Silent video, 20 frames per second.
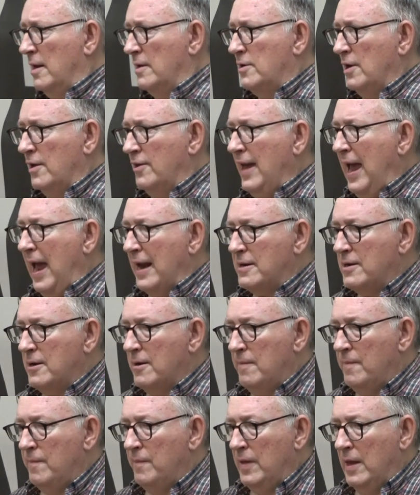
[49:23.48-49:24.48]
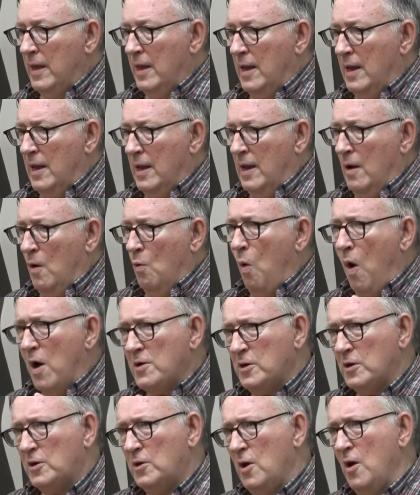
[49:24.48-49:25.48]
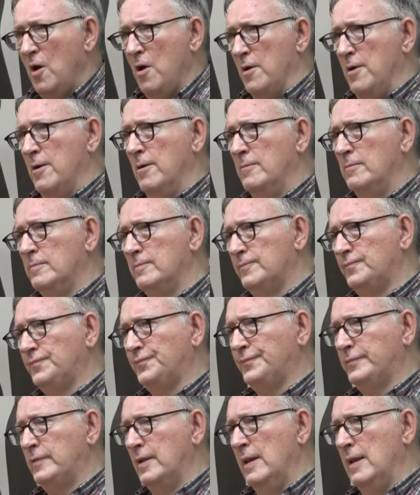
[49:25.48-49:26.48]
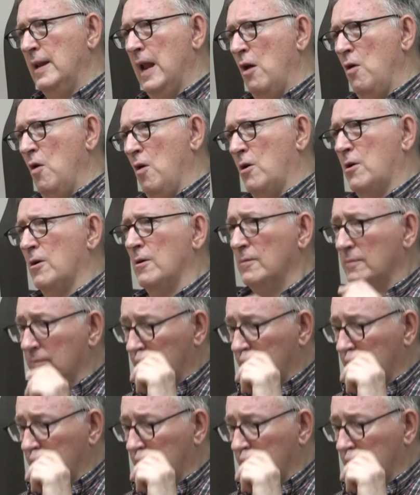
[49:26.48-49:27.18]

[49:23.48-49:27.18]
to that. What occurred? Now look,